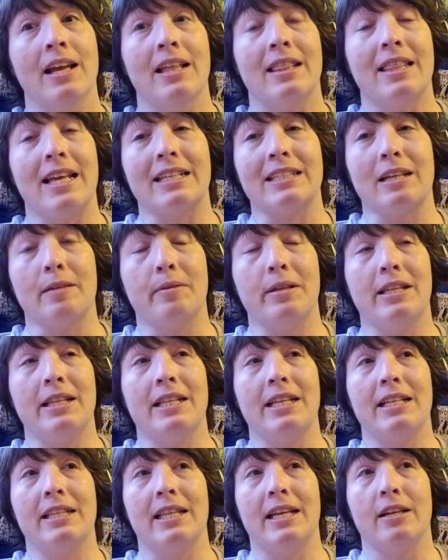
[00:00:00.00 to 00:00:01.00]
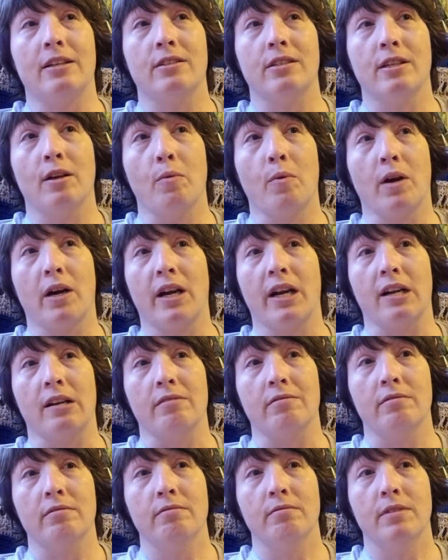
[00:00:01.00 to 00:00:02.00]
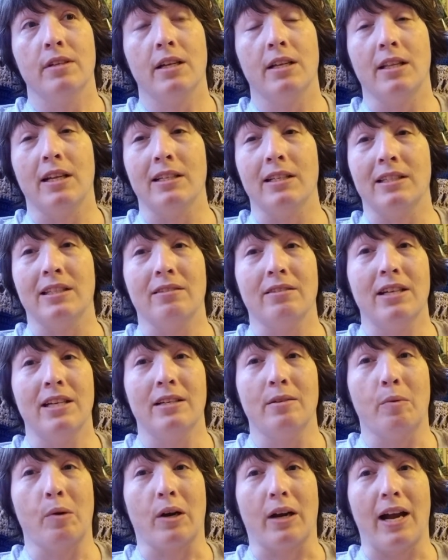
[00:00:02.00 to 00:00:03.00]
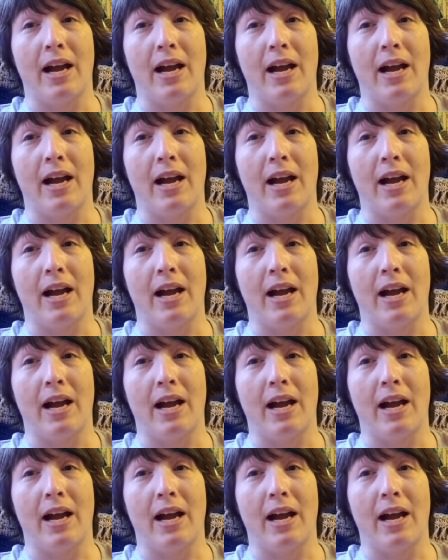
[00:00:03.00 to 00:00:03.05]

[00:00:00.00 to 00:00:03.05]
that's something that they're still working on and they still need to work